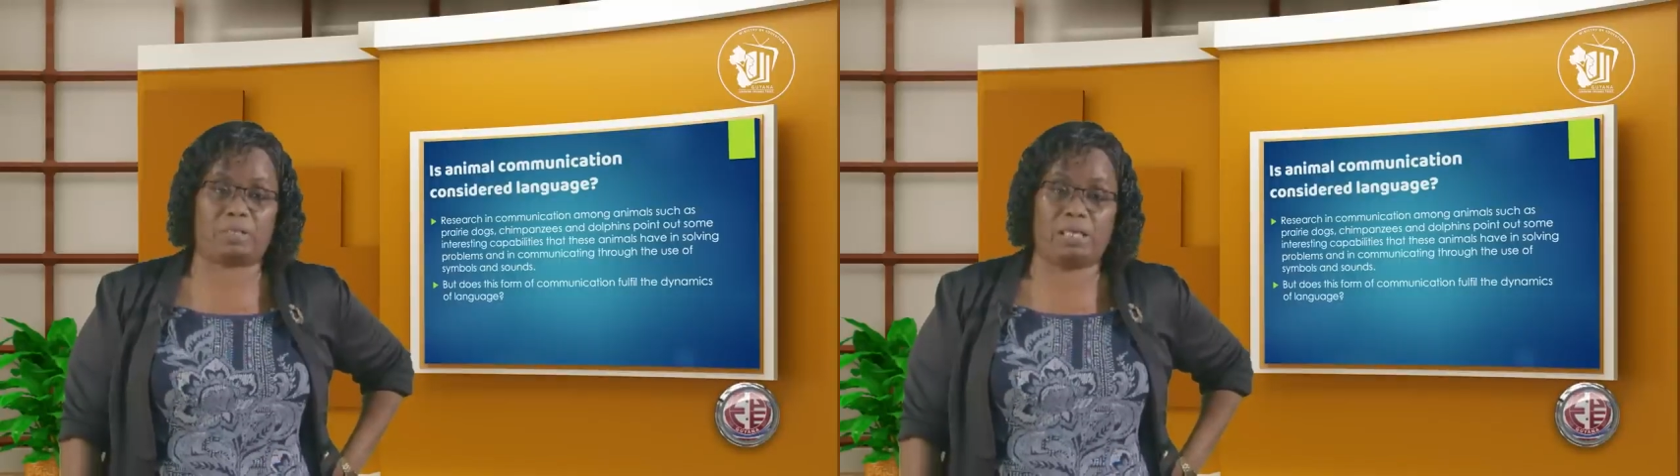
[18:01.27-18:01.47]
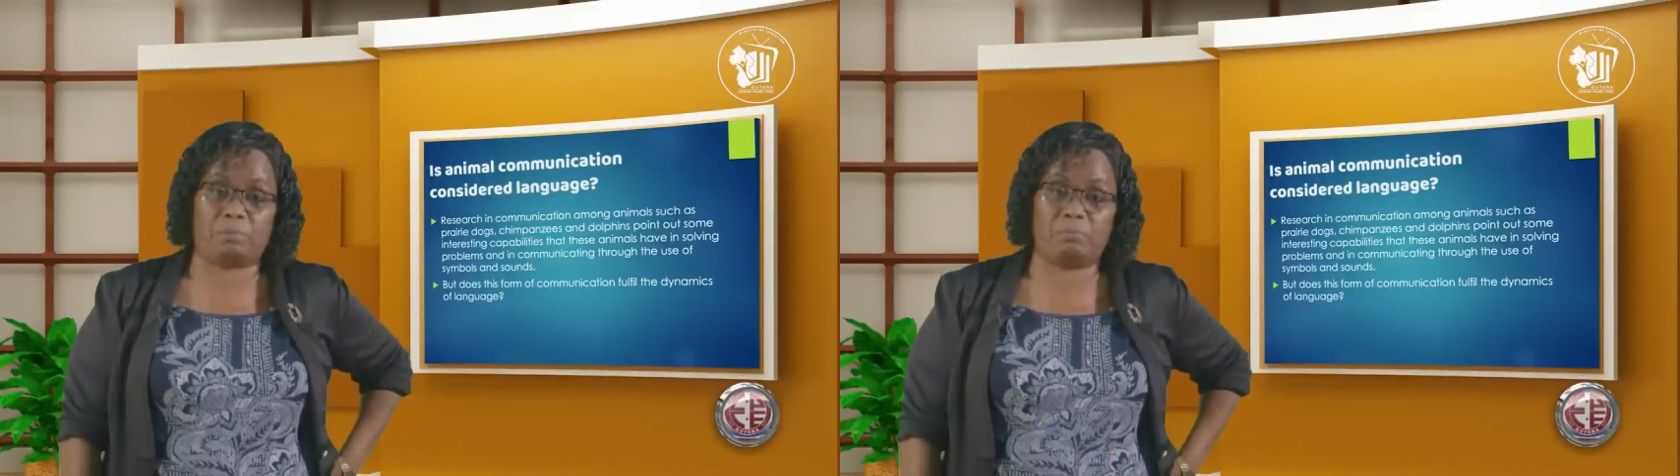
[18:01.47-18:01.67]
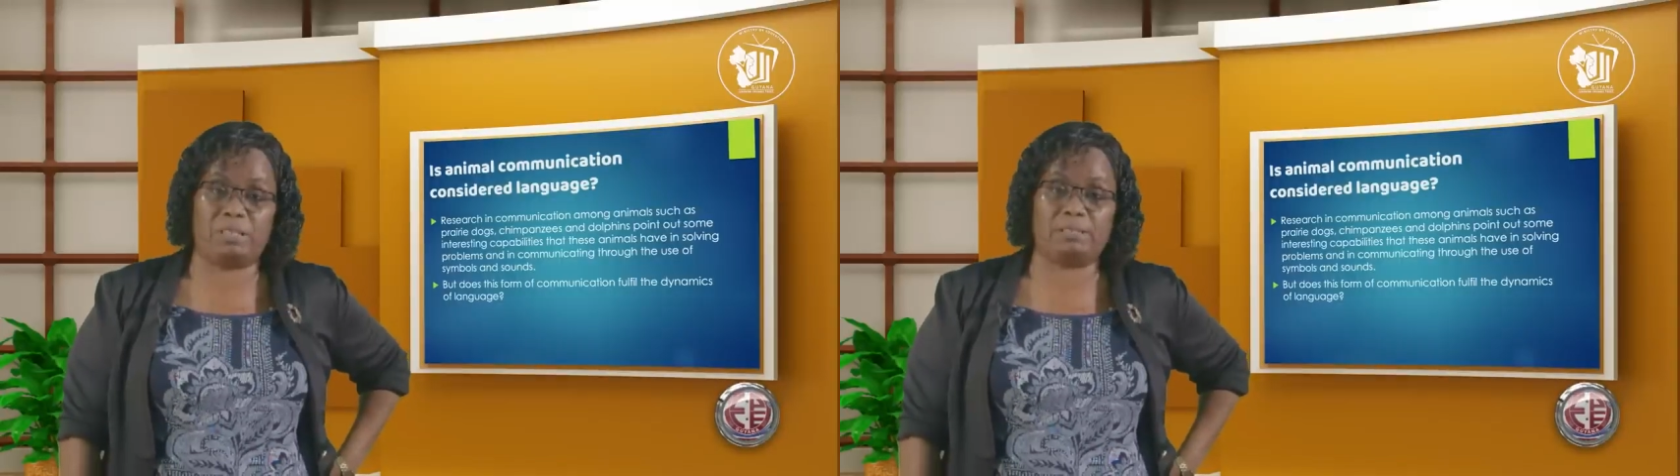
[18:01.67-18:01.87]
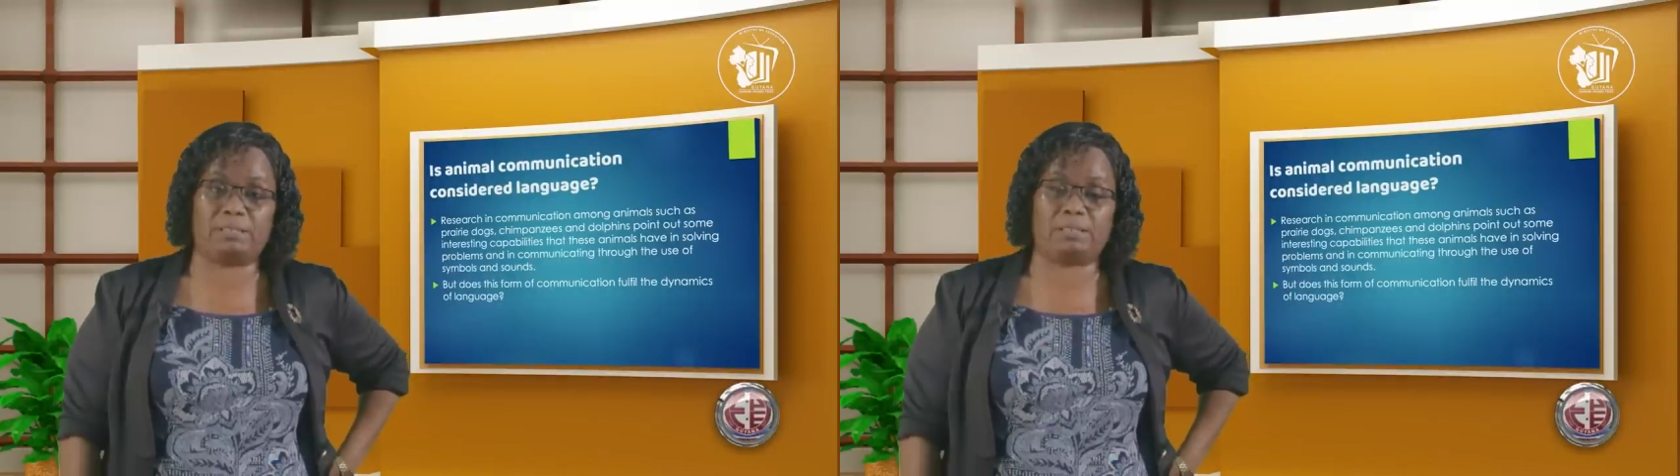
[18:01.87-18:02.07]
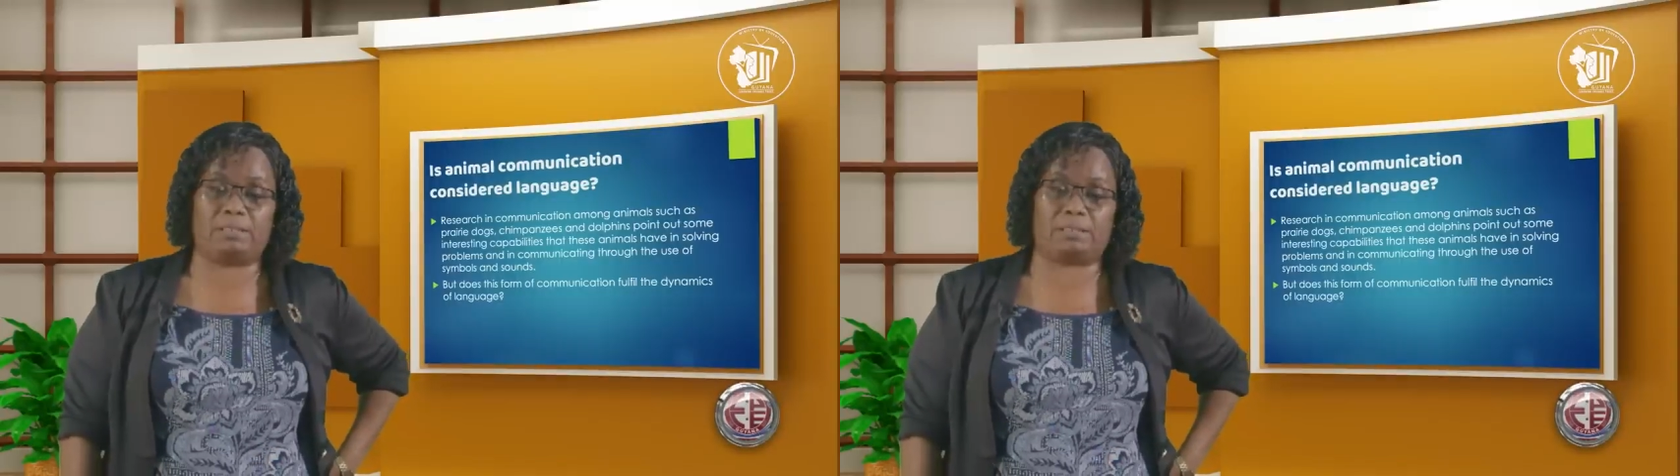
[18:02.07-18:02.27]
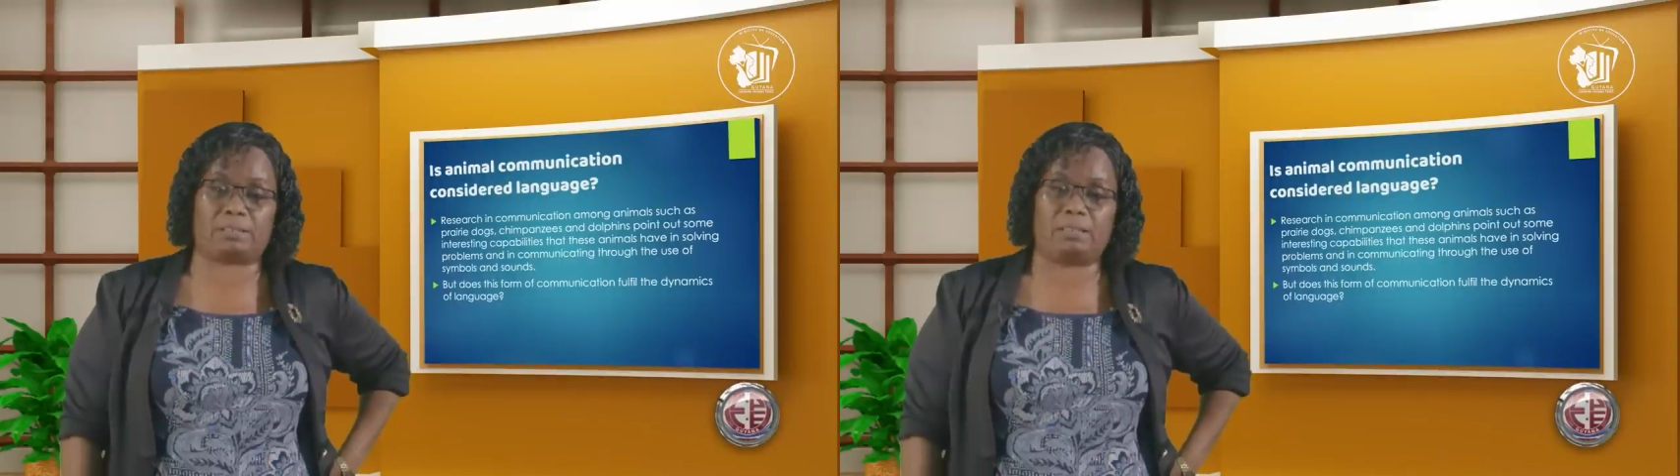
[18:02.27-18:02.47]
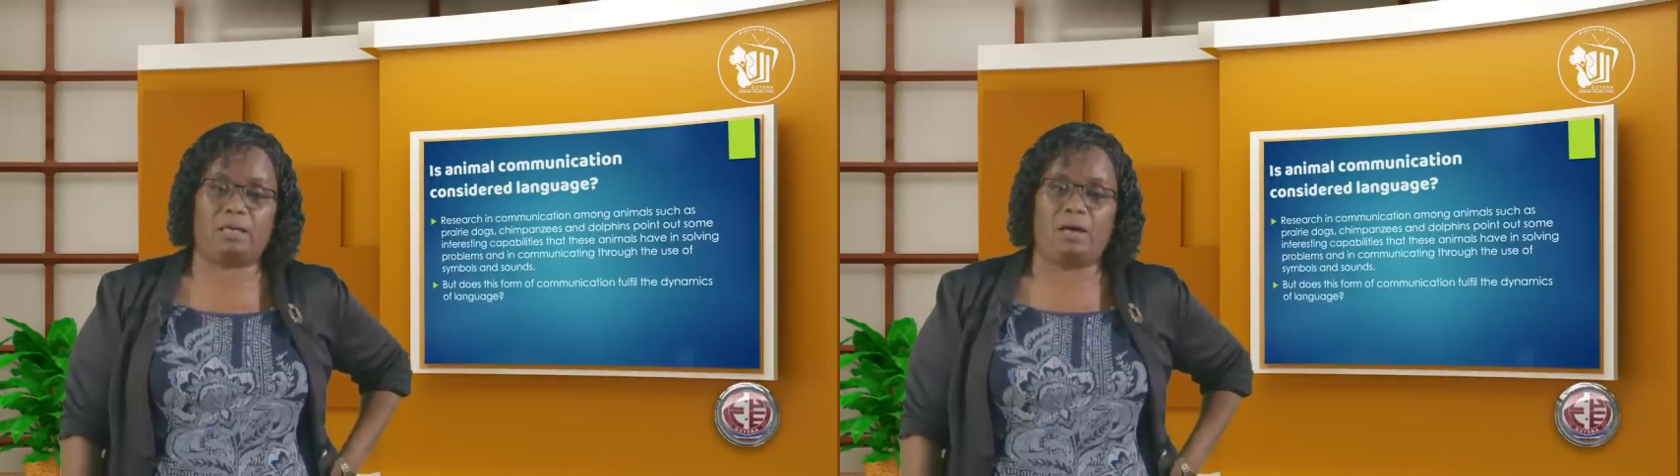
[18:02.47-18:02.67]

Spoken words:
capabilities.